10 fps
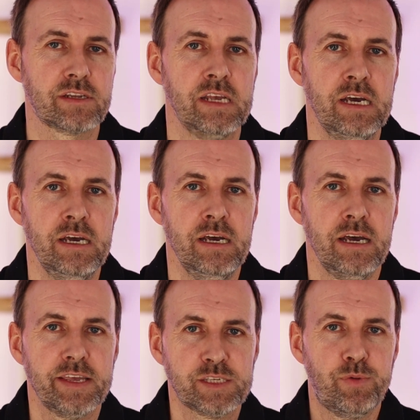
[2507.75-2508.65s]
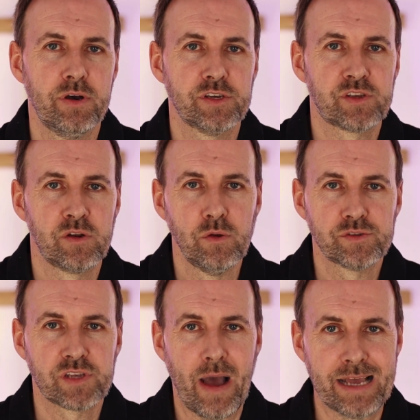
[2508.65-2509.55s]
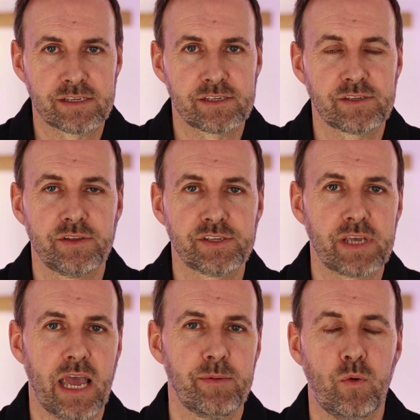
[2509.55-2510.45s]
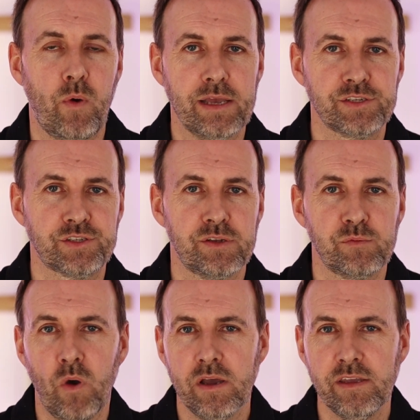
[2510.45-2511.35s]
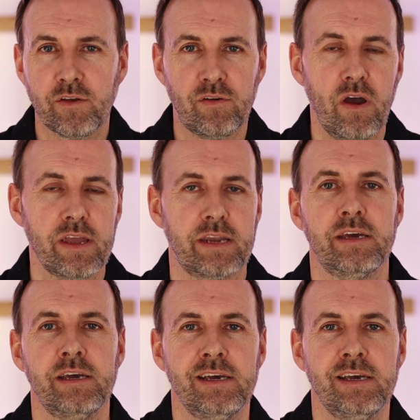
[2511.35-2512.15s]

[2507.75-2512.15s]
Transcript: And this person also asks her the same question, "Why are you crying?"